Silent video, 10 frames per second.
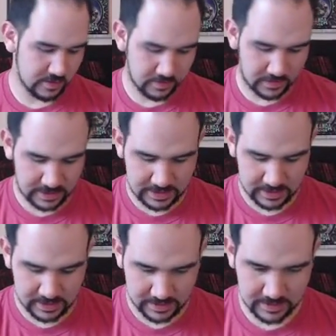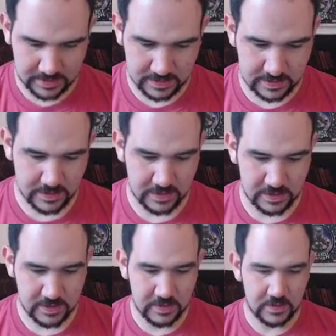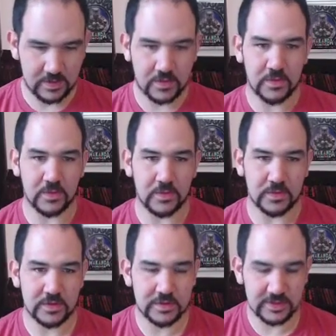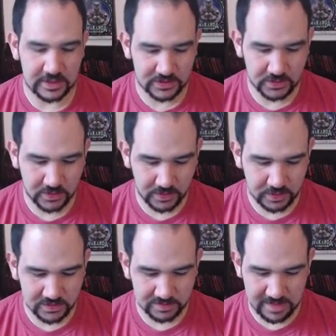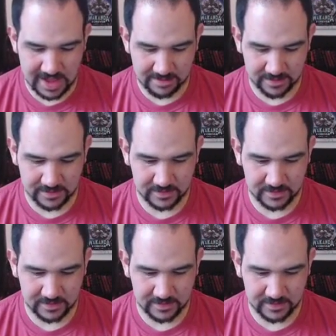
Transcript: Okay. Cool. So this is a Sword Coast map.